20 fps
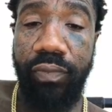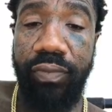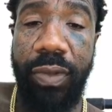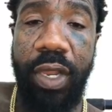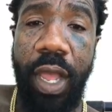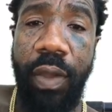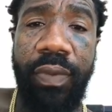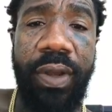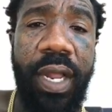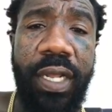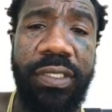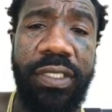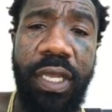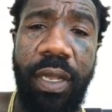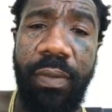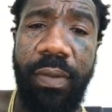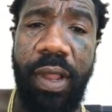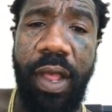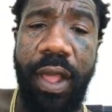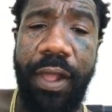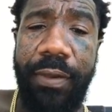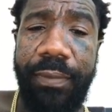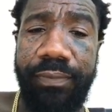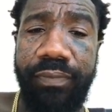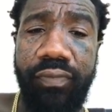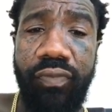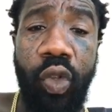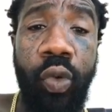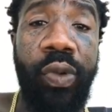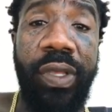No, we're not top liar.
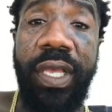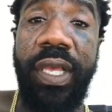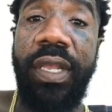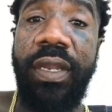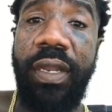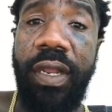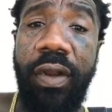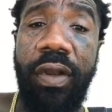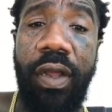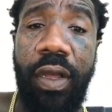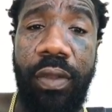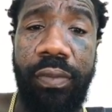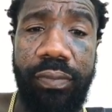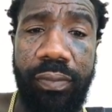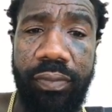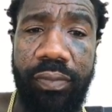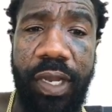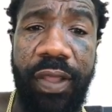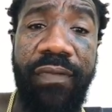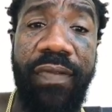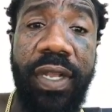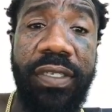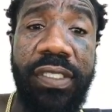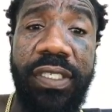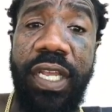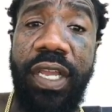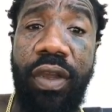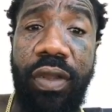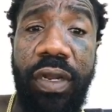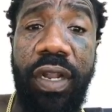We getting there though. If I
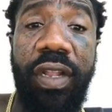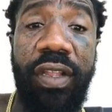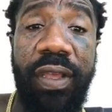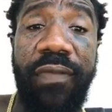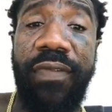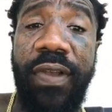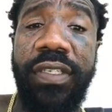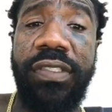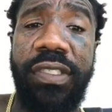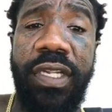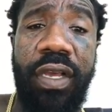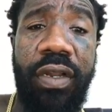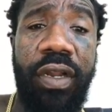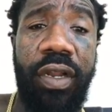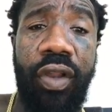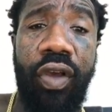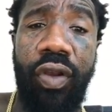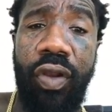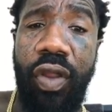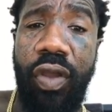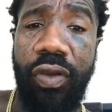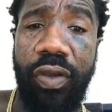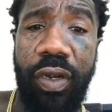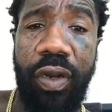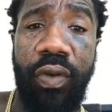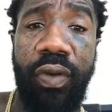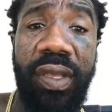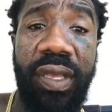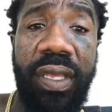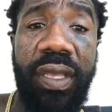stay on, if I stay on a little longer
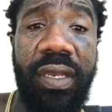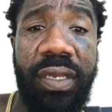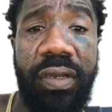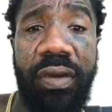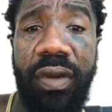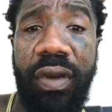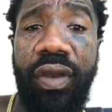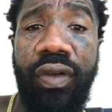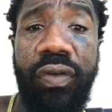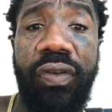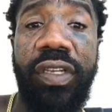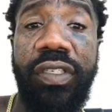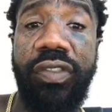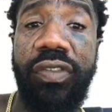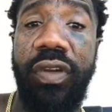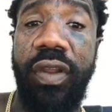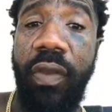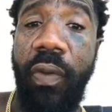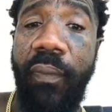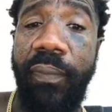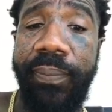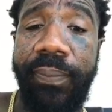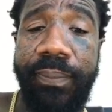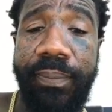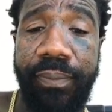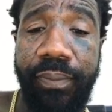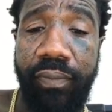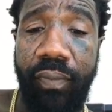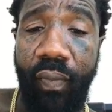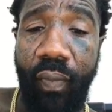though, we'll get there though. Quite straight.
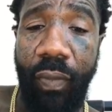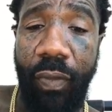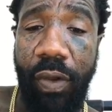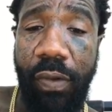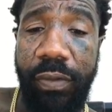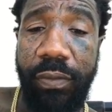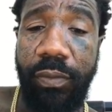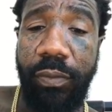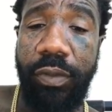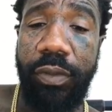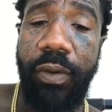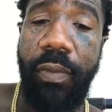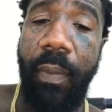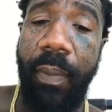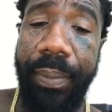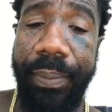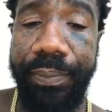Oh,